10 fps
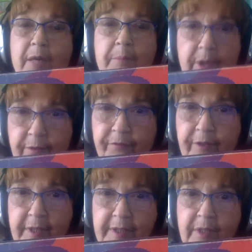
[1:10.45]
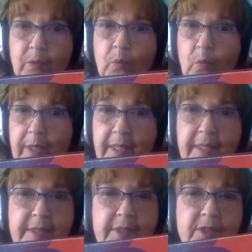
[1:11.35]
perfect
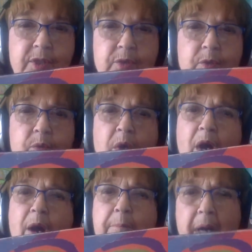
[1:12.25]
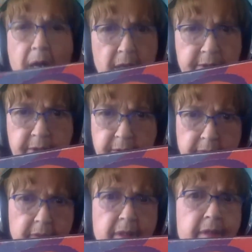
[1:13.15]
ways to
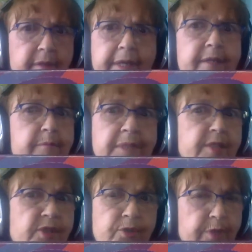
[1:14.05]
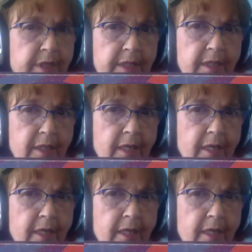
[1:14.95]
ponder a great mystery